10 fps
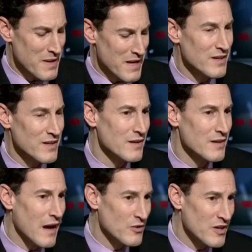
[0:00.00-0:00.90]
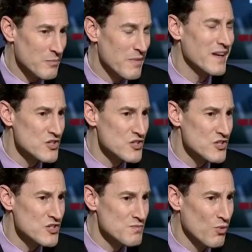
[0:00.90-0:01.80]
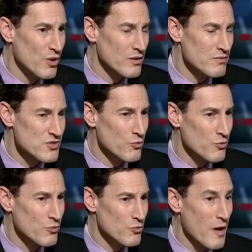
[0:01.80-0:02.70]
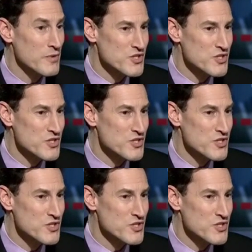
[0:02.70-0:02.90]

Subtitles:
make elections more so-called